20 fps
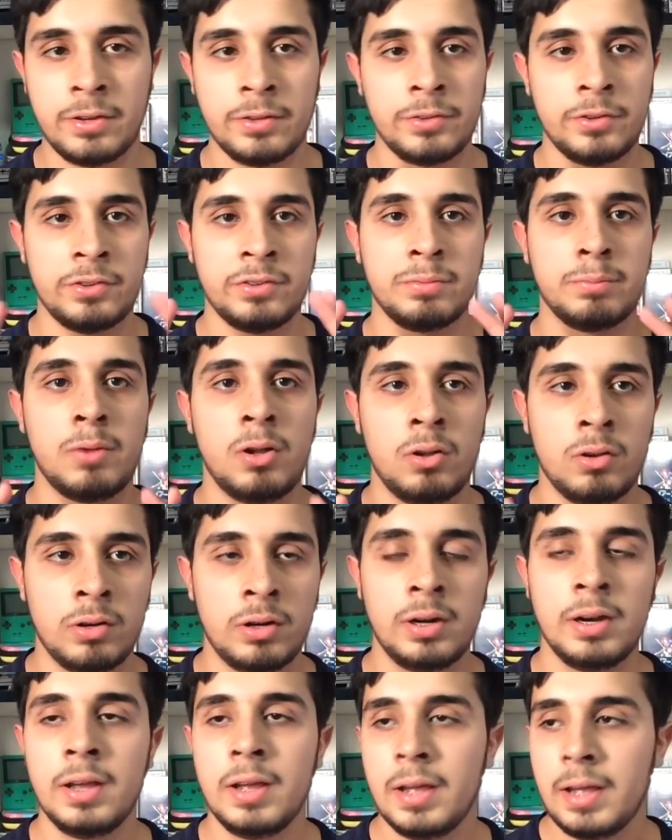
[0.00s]
how they're
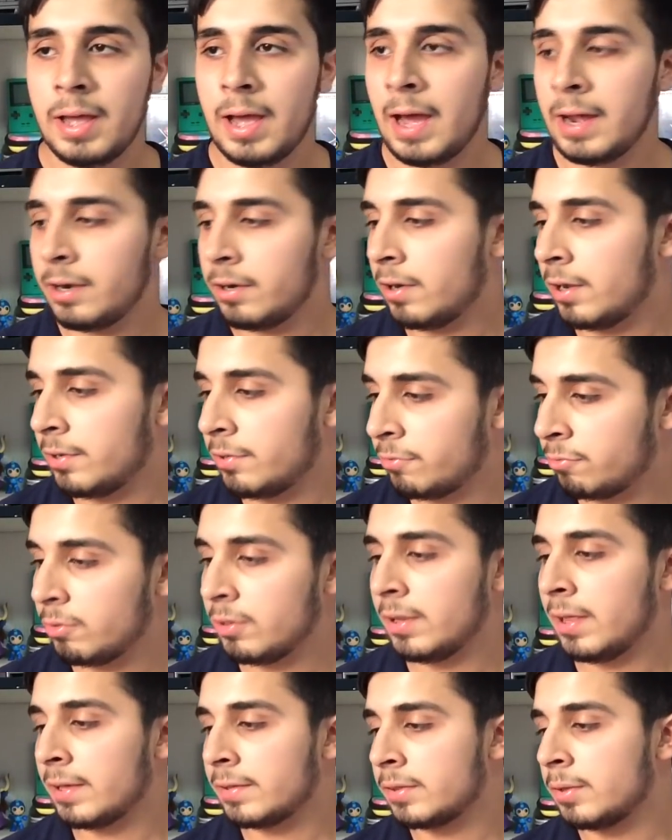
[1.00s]
smaller. I don't know, I just
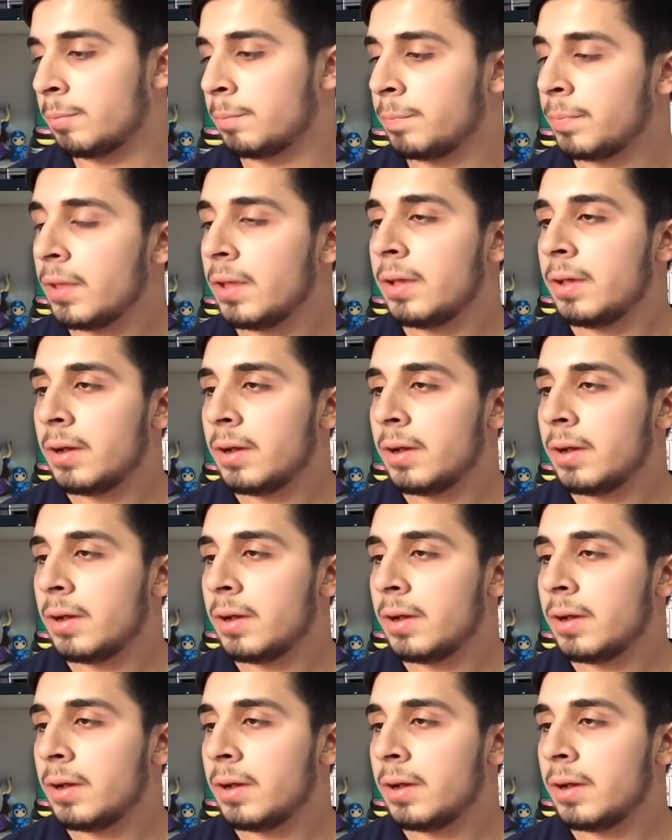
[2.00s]
really like them.